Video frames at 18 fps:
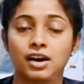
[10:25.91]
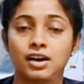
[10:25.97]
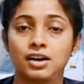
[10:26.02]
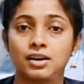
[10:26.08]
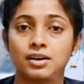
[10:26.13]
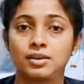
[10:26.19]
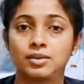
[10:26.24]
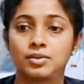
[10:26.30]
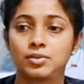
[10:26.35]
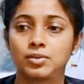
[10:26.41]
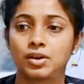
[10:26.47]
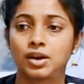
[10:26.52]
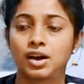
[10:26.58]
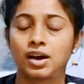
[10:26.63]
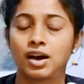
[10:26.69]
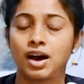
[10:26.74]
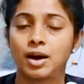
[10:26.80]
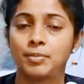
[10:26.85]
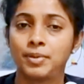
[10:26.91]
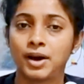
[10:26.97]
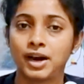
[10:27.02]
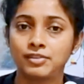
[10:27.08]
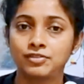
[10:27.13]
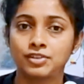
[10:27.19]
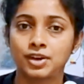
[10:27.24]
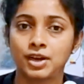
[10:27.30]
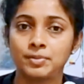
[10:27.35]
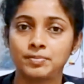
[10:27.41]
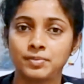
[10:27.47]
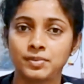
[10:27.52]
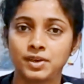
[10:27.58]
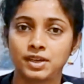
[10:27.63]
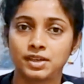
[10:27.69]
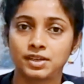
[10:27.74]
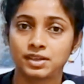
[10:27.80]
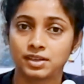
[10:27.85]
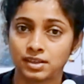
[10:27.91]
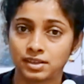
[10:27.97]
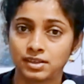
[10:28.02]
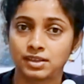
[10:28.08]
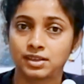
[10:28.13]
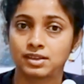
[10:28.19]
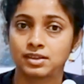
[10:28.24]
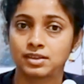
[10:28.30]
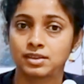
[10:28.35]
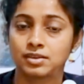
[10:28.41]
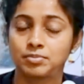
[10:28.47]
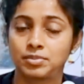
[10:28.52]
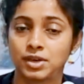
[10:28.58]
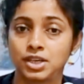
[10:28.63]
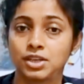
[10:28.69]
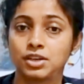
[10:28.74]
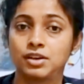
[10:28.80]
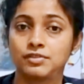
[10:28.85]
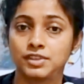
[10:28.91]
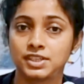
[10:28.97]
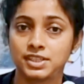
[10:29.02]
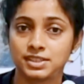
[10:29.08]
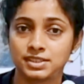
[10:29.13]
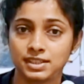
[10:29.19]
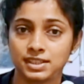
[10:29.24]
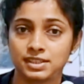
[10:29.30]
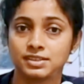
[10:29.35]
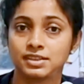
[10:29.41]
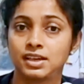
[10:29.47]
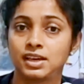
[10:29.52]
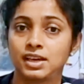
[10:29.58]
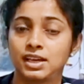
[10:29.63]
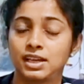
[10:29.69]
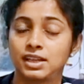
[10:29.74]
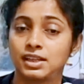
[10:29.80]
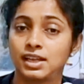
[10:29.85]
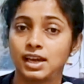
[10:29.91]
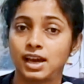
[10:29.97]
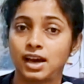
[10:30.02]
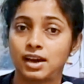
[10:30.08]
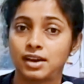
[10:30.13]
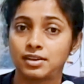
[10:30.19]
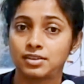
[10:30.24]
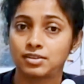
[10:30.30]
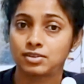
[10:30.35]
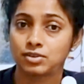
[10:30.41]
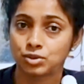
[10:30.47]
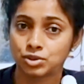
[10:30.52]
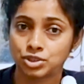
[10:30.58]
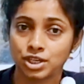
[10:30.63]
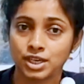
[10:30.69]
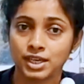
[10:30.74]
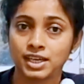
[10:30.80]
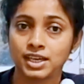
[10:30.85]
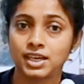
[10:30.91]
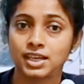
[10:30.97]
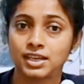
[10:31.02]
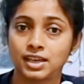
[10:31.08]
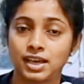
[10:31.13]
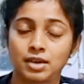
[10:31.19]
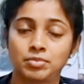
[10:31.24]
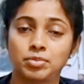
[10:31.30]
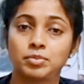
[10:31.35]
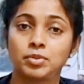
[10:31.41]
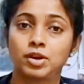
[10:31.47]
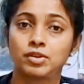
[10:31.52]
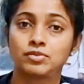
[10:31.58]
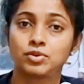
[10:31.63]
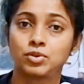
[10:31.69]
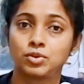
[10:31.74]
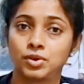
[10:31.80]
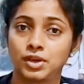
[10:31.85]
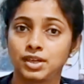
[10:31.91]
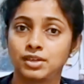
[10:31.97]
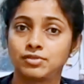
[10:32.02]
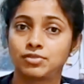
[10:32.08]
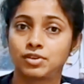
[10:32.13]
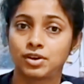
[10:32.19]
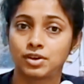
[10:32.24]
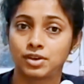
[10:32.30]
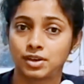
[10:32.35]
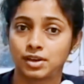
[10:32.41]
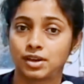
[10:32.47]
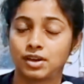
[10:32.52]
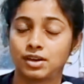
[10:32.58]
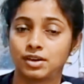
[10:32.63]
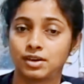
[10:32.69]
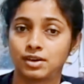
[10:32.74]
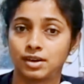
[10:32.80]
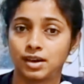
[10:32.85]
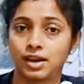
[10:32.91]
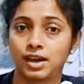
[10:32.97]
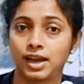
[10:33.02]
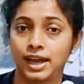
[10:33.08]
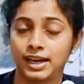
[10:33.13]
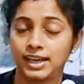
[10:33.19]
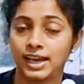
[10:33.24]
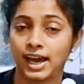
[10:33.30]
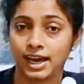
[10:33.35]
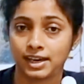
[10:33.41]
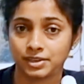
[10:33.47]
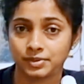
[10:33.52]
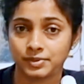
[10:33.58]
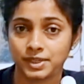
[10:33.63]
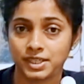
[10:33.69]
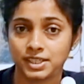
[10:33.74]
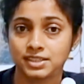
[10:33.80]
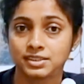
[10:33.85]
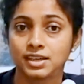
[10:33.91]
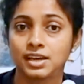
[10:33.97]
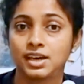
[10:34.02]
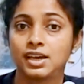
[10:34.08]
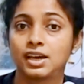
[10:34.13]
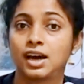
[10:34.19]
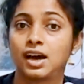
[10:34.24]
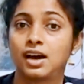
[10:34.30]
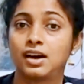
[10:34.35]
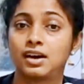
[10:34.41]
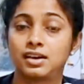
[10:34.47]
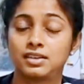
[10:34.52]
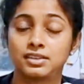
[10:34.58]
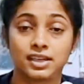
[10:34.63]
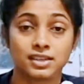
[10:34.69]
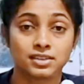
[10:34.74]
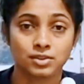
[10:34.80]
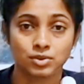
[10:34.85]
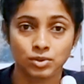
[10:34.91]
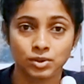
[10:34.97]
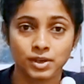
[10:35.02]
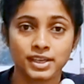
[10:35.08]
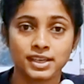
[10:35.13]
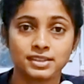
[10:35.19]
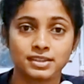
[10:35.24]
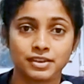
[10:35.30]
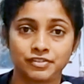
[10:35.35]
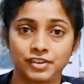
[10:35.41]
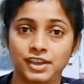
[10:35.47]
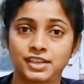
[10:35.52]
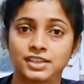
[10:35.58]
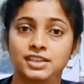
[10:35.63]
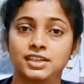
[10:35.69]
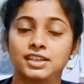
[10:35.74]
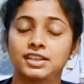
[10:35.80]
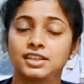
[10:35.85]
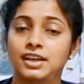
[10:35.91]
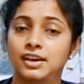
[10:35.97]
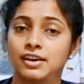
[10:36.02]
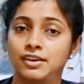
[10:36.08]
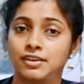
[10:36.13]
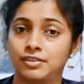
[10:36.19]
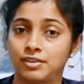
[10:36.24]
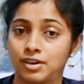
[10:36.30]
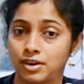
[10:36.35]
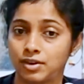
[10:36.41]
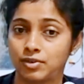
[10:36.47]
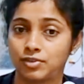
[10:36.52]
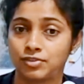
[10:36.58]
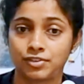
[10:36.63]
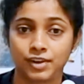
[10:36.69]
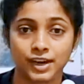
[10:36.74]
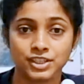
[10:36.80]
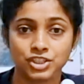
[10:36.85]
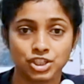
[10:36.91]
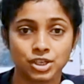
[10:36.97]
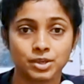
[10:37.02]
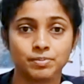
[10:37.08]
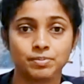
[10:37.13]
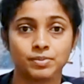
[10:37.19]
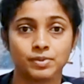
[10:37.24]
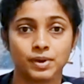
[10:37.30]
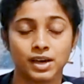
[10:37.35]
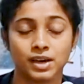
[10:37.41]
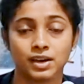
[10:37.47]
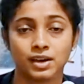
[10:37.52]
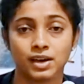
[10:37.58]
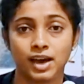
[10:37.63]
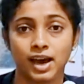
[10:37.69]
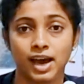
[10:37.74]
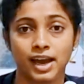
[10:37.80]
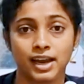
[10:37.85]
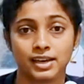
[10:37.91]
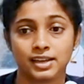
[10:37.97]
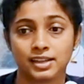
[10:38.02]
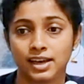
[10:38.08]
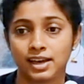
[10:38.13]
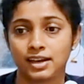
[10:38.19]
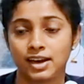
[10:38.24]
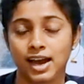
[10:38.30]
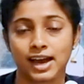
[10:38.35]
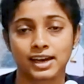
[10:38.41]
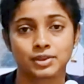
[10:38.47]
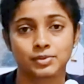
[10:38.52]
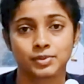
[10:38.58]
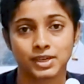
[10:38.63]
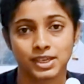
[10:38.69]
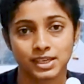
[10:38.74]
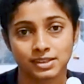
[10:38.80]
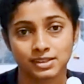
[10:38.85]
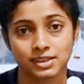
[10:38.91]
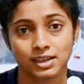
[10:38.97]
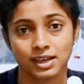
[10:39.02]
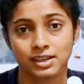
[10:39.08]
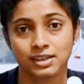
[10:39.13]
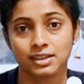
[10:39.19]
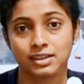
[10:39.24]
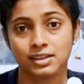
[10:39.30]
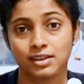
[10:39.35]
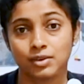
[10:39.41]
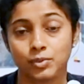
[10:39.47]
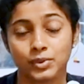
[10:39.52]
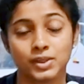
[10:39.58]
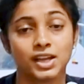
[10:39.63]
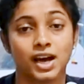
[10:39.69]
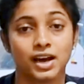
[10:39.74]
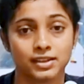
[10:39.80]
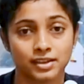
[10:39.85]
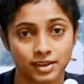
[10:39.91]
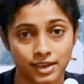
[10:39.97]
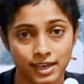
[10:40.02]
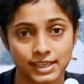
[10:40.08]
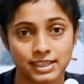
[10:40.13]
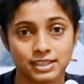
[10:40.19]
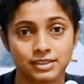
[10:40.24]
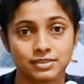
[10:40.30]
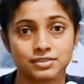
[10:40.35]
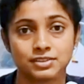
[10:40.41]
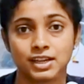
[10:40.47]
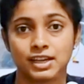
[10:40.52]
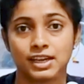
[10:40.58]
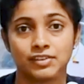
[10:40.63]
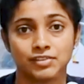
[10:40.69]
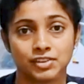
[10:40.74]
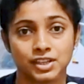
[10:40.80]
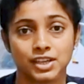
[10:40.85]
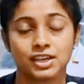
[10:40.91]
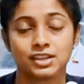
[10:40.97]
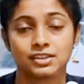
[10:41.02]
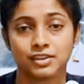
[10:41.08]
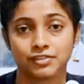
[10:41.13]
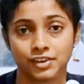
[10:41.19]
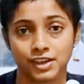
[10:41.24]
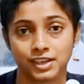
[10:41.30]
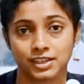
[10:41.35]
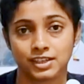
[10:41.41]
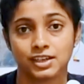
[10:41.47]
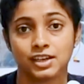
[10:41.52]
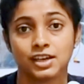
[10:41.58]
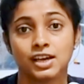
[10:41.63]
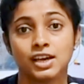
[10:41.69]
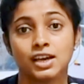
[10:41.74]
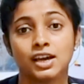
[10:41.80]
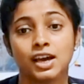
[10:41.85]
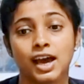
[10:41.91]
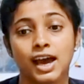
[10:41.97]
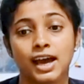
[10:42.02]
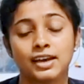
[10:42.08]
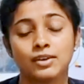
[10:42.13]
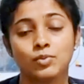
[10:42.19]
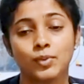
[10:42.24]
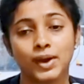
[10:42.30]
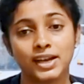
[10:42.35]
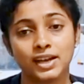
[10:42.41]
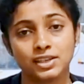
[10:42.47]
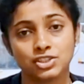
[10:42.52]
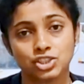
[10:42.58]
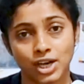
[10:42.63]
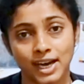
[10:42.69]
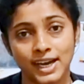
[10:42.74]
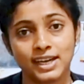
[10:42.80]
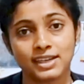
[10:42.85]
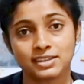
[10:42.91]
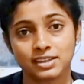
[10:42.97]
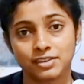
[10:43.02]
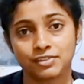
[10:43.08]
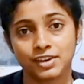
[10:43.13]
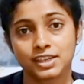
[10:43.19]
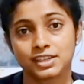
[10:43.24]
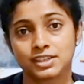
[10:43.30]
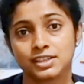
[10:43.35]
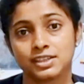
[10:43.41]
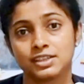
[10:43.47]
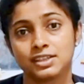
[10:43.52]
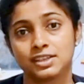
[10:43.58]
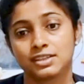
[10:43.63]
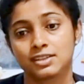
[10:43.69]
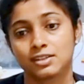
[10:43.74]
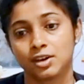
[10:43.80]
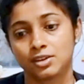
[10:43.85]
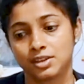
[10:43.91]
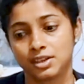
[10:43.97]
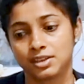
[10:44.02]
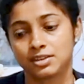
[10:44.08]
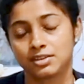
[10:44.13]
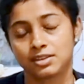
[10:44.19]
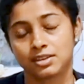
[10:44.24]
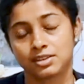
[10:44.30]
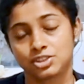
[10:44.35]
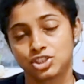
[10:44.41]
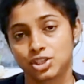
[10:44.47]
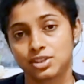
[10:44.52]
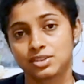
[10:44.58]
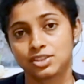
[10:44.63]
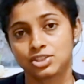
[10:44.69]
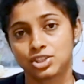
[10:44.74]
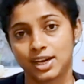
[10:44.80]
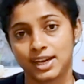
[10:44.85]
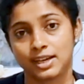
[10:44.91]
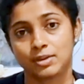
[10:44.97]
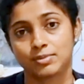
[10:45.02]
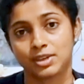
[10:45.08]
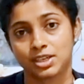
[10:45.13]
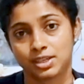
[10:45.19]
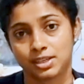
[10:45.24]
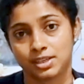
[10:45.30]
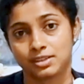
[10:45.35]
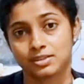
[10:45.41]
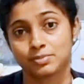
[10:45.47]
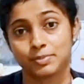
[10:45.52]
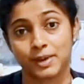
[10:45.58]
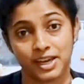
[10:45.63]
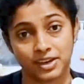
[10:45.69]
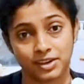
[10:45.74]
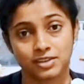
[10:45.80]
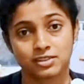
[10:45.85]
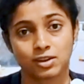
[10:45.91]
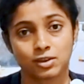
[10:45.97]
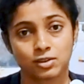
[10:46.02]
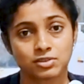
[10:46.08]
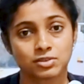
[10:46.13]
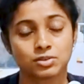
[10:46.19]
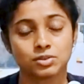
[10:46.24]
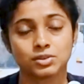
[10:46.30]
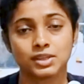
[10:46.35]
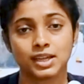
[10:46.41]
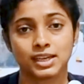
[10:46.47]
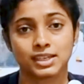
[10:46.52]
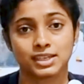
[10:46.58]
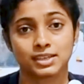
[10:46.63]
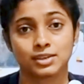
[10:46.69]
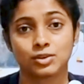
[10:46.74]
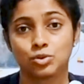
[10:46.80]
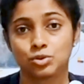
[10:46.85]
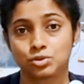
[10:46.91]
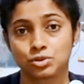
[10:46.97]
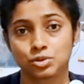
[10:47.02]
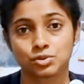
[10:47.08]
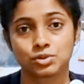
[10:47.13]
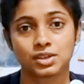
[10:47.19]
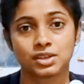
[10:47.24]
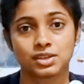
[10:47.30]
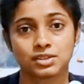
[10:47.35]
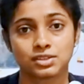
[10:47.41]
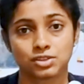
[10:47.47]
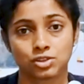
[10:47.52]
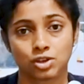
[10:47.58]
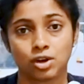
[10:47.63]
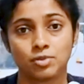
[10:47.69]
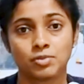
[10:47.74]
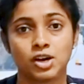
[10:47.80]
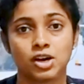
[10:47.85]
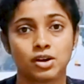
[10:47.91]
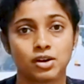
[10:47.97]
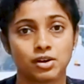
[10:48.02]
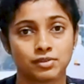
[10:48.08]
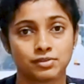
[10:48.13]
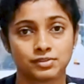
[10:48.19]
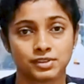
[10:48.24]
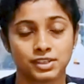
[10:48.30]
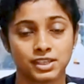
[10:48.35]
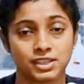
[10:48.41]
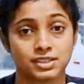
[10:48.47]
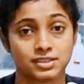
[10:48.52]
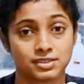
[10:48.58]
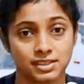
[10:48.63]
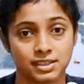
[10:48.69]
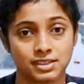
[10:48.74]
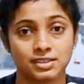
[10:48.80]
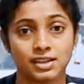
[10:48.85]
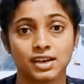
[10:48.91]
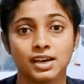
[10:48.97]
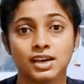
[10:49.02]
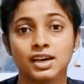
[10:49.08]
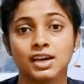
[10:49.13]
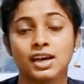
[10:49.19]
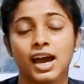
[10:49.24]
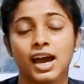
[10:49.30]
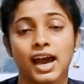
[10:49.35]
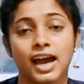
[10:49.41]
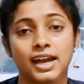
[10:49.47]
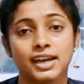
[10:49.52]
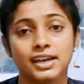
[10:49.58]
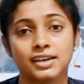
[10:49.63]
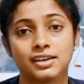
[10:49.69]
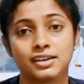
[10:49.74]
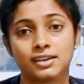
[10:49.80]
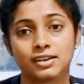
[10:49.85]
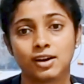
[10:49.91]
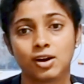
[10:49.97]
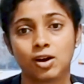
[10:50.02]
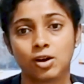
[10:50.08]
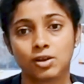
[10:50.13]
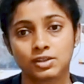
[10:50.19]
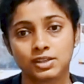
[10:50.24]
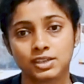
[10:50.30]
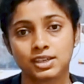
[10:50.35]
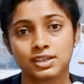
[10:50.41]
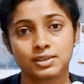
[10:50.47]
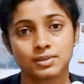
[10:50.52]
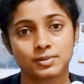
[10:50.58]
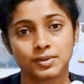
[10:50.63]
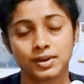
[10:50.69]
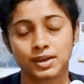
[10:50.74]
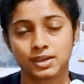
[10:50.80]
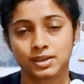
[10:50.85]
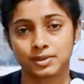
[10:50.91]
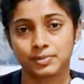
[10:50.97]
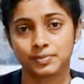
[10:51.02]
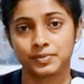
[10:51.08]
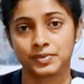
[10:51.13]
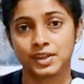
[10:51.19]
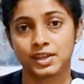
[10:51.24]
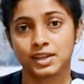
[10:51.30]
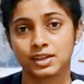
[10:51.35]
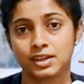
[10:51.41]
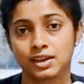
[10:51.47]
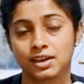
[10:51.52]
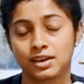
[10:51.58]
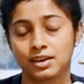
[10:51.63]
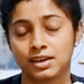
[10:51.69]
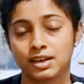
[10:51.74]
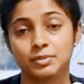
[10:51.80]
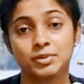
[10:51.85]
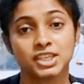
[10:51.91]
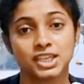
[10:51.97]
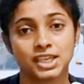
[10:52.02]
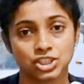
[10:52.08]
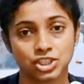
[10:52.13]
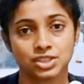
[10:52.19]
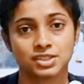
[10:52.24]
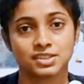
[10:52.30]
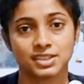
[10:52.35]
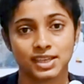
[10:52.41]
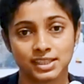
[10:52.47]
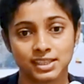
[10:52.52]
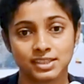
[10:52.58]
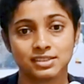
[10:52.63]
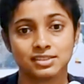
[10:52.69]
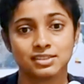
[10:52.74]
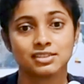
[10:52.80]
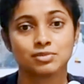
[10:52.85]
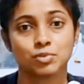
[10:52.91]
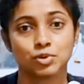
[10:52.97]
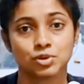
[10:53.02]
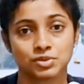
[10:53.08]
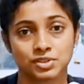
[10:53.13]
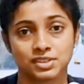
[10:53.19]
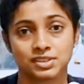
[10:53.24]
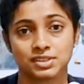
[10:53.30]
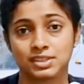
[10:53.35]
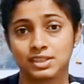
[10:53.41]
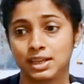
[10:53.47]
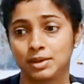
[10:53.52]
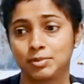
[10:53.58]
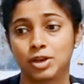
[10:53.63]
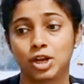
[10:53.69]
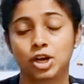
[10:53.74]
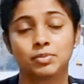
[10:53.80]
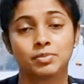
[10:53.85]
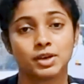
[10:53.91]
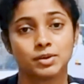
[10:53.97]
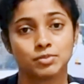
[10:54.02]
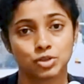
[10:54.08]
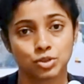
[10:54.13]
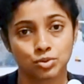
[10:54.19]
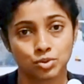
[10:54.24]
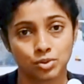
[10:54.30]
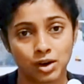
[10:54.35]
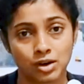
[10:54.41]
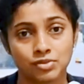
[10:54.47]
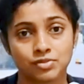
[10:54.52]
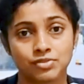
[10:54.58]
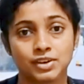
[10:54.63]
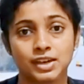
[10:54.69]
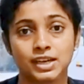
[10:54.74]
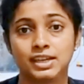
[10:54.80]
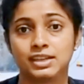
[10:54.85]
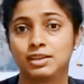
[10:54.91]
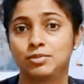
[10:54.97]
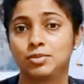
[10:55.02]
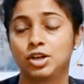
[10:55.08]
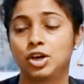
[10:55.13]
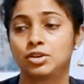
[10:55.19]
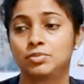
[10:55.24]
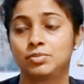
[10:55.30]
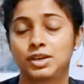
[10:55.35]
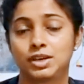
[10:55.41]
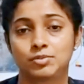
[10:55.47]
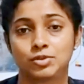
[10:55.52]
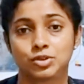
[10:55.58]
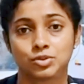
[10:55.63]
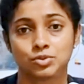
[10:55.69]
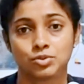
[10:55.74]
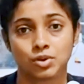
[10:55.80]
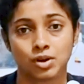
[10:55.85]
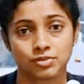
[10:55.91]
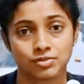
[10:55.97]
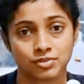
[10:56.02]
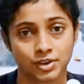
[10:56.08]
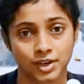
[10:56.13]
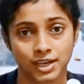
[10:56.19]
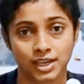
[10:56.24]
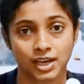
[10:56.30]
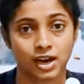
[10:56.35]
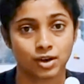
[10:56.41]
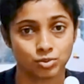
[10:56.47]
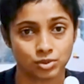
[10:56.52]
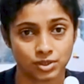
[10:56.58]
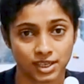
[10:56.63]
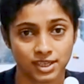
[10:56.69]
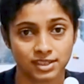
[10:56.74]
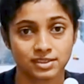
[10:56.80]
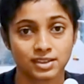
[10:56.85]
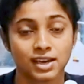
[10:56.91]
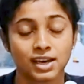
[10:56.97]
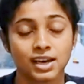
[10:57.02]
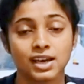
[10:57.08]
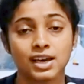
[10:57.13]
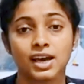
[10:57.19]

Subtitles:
Apart from the burden of the disease, they are socially incapable of going for any activities. Their schooling is affected, their friendship and their activities in with other relatives and everything is affected. And when a child is affected, it's not just a child, but his parents also that go through the trauma of the disease and all the limitations that the disease poses. They may not be able to go out freely, they may not be able to go out for any outings.